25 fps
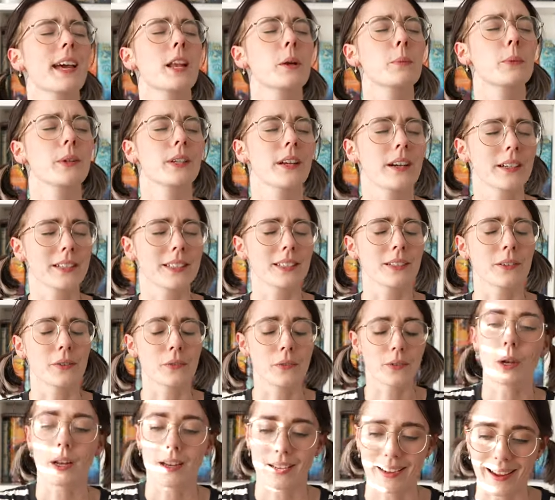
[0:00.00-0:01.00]

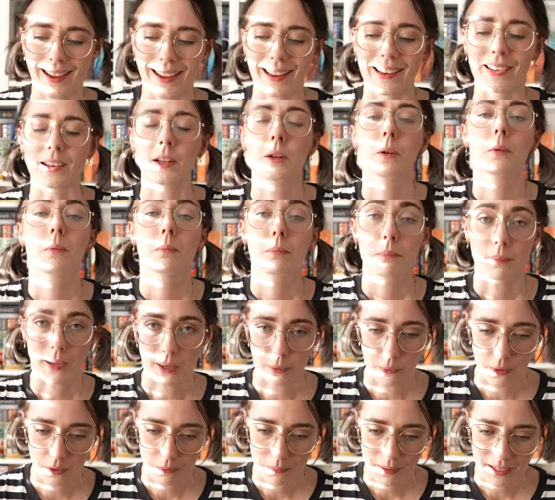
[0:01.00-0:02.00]
counterproductive, but again,
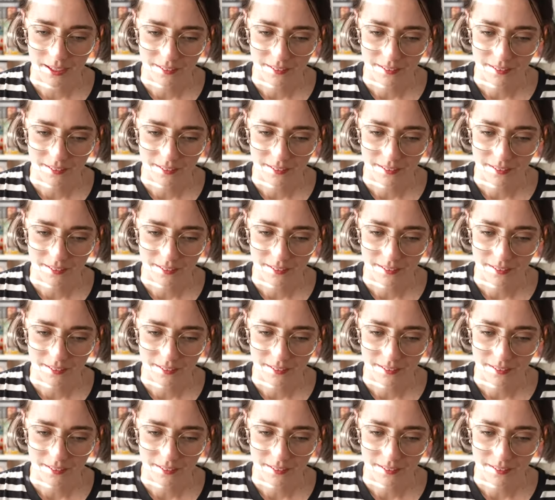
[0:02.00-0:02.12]
bear with